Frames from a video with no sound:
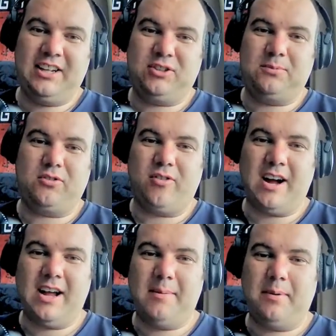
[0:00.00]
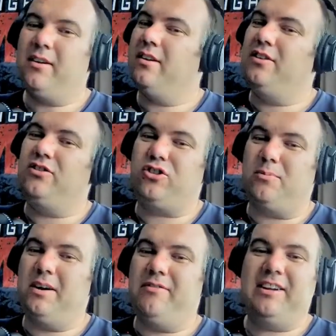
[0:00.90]
subscribe.
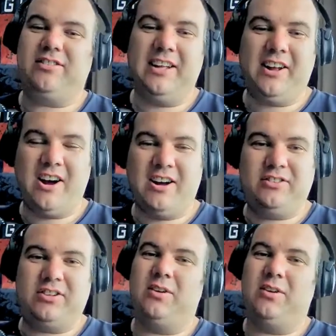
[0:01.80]
Submit wrestling cards.